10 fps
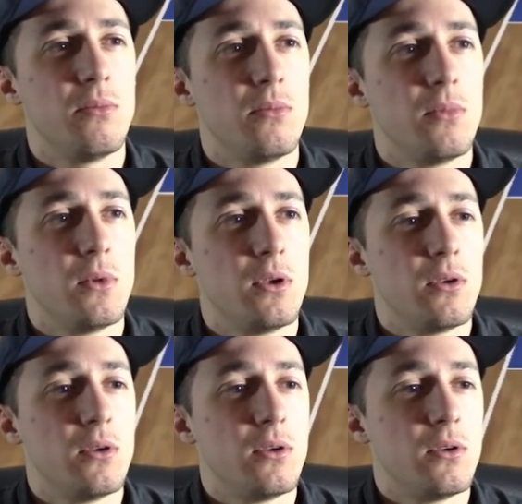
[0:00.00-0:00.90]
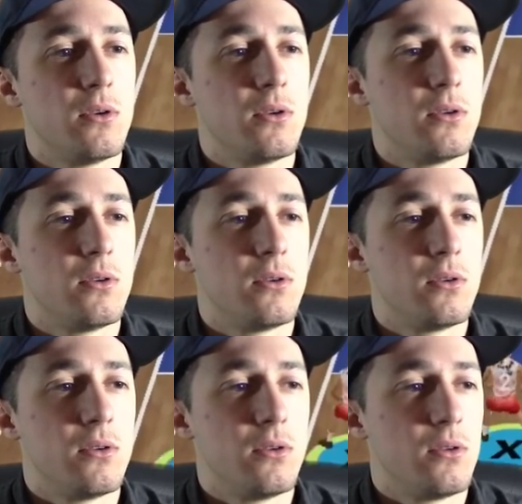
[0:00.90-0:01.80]

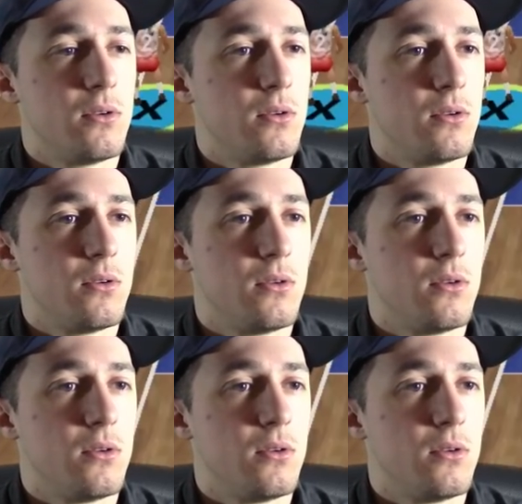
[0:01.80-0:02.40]
(silence)